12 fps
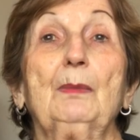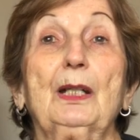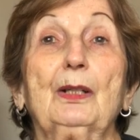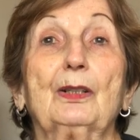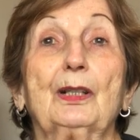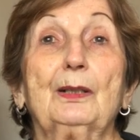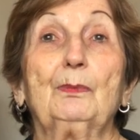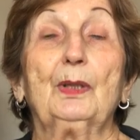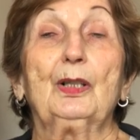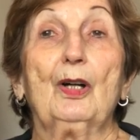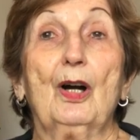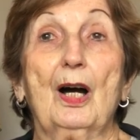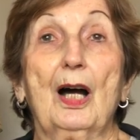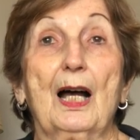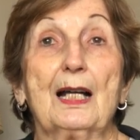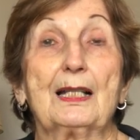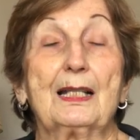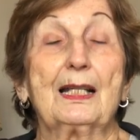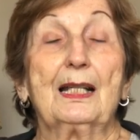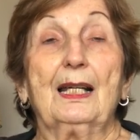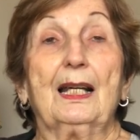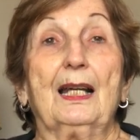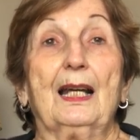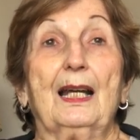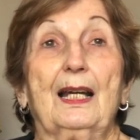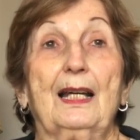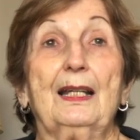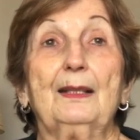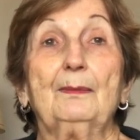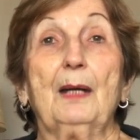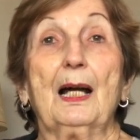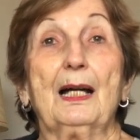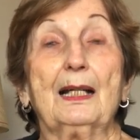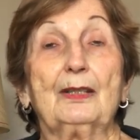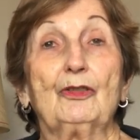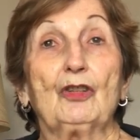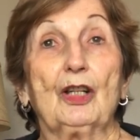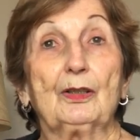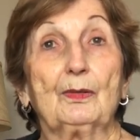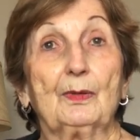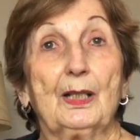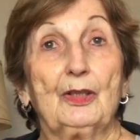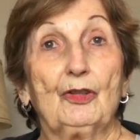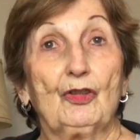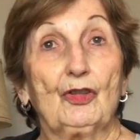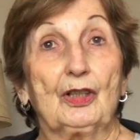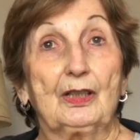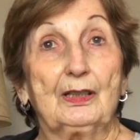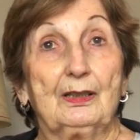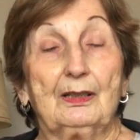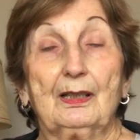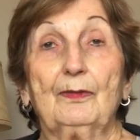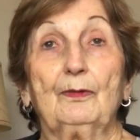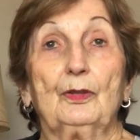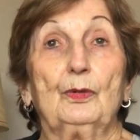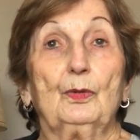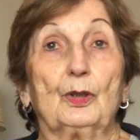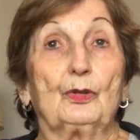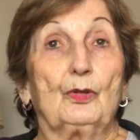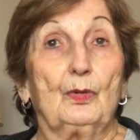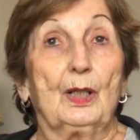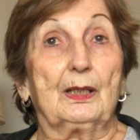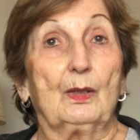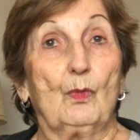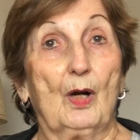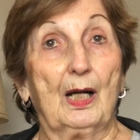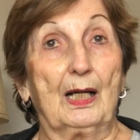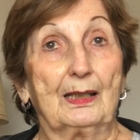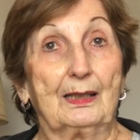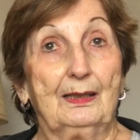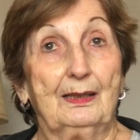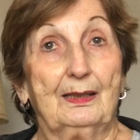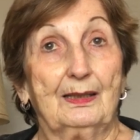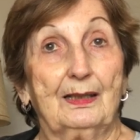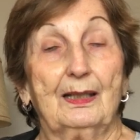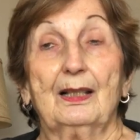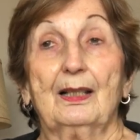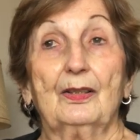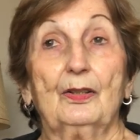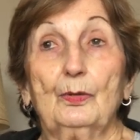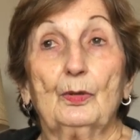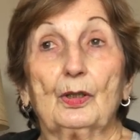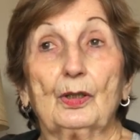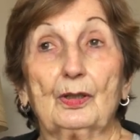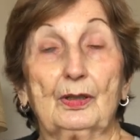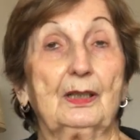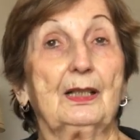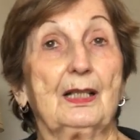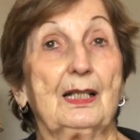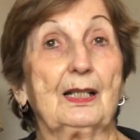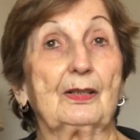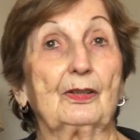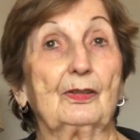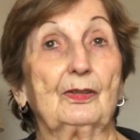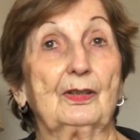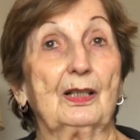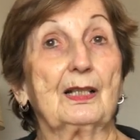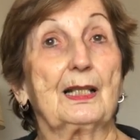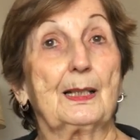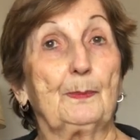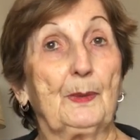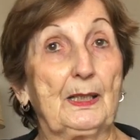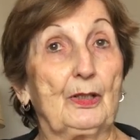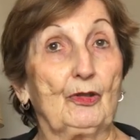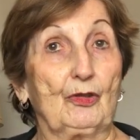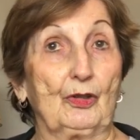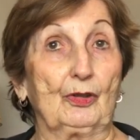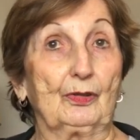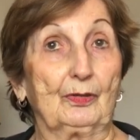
married because in my generation, if you were 21, you were considered a spinster.